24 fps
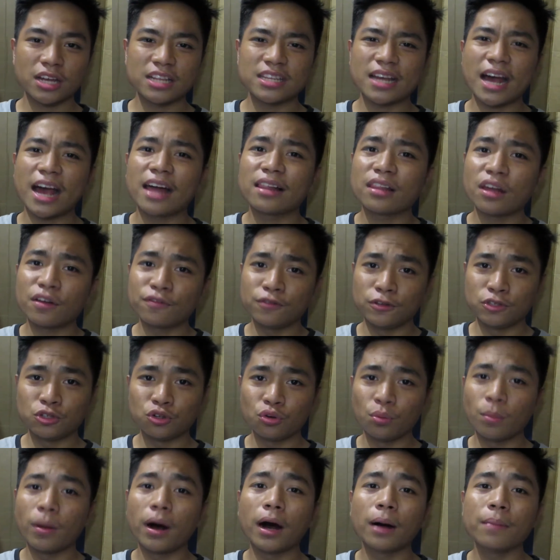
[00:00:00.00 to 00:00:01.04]
And I love you
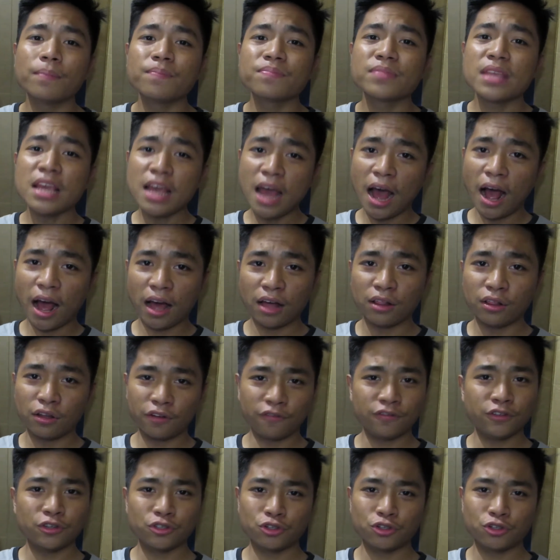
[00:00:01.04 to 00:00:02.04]
too, Bob. I love you